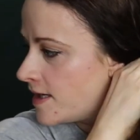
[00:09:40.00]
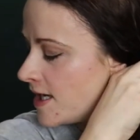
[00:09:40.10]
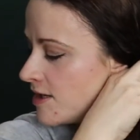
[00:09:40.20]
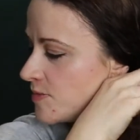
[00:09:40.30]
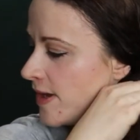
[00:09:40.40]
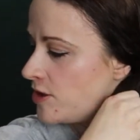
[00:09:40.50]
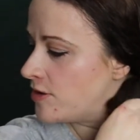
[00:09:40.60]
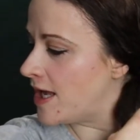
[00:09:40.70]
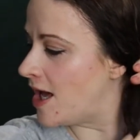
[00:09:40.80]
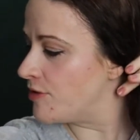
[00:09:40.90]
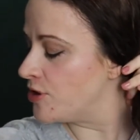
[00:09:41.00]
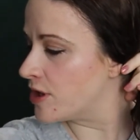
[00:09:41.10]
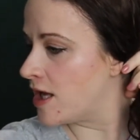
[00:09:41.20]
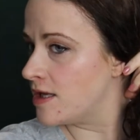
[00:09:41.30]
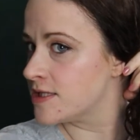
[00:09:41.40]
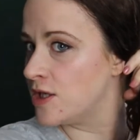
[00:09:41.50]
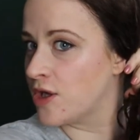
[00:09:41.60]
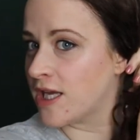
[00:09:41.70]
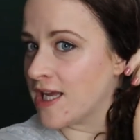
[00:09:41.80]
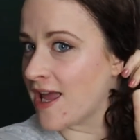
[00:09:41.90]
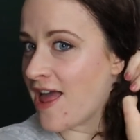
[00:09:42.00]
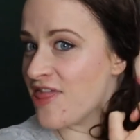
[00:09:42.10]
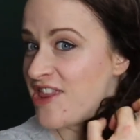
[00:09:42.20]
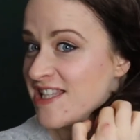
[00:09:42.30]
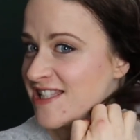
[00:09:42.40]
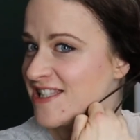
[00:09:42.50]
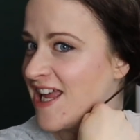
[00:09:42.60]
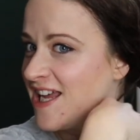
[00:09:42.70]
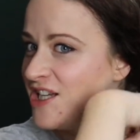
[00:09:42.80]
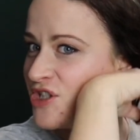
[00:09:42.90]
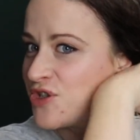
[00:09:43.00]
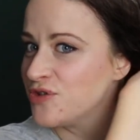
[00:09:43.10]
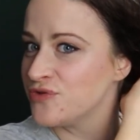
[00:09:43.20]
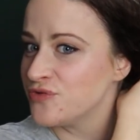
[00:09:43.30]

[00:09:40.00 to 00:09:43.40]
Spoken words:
Now, depending on how your curls are looking at this stage,